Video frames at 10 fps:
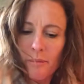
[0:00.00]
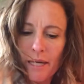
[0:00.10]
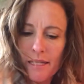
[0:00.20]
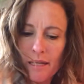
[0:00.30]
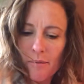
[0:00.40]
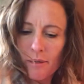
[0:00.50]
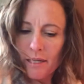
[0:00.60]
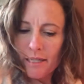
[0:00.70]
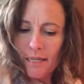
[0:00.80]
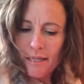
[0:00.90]
messy, but
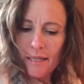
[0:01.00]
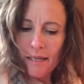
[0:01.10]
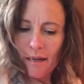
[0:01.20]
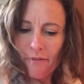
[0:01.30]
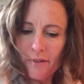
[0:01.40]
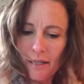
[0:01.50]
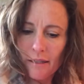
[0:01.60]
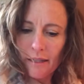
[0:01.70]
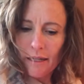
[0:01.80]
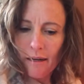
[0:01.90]
it's easy enough to
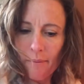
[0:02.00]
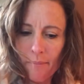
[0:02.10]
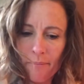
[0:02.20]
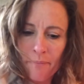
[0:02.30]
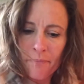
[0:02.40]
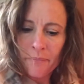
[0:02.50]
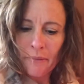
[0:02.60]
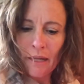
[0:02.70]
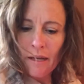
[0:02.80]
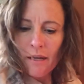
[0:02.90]
clean up.
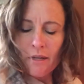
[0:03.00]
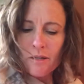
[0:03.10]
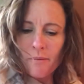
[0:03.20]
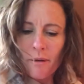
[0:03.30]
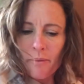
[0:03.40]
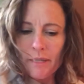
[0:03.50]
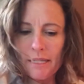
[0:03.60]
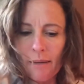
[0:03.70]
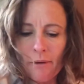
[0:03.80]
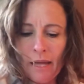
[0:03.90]
So I'm going to put
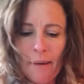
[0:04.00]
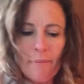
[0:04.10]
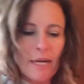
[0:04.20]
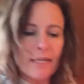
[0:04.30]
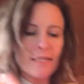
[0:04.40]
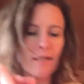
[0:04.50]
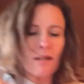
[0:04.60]
some of that mix, the